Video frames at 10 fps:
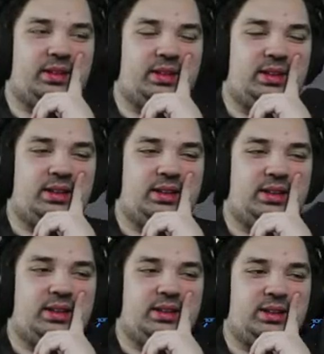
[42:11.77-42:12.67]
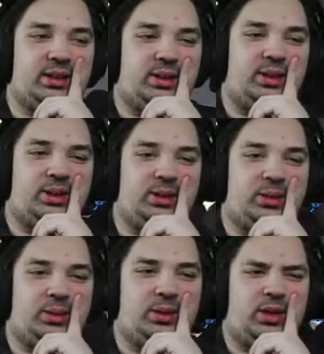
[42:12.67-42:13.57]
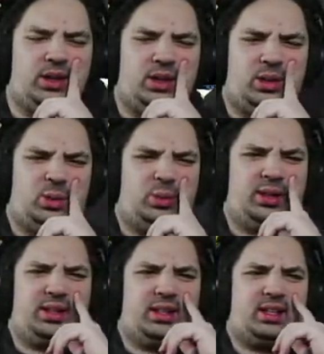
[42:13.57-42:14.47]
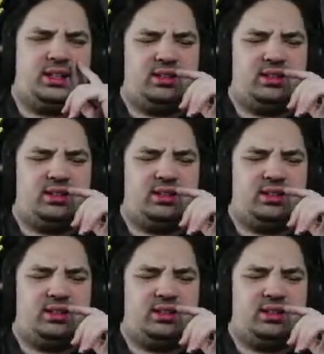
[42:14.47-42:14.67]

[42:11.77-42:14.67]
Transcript: Damn. Oh, oh, what the hell?